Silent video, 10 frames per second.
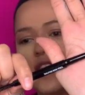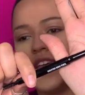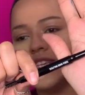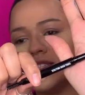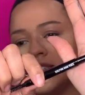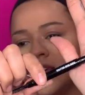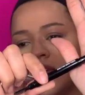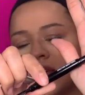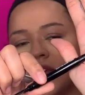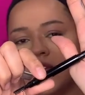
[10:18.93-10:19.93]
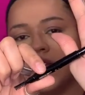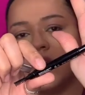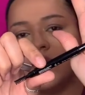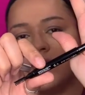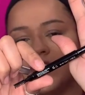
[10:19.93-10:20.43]
this,
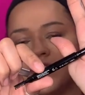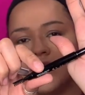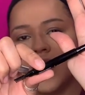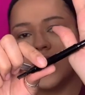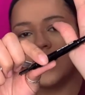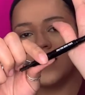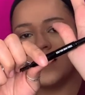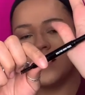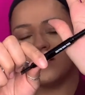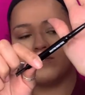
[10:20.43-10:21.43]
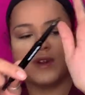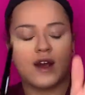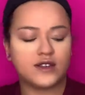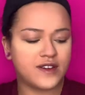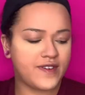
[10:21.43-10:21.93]
which is like the
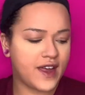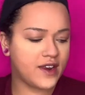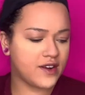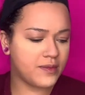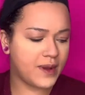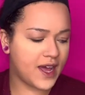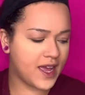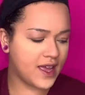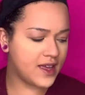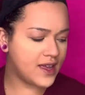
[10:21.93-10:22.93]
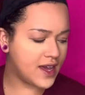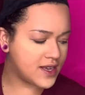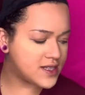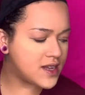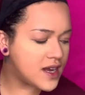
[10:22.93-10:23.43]
brow definer by
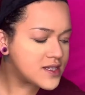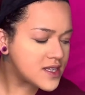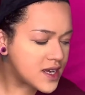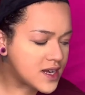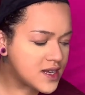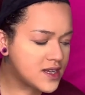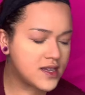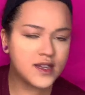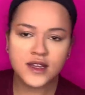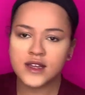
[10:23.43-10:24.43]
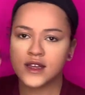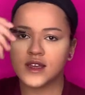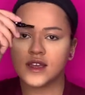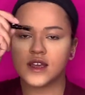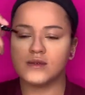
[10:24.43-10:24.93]
Anastasia.
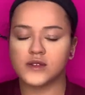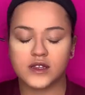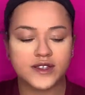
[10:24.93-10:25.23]
Comes with a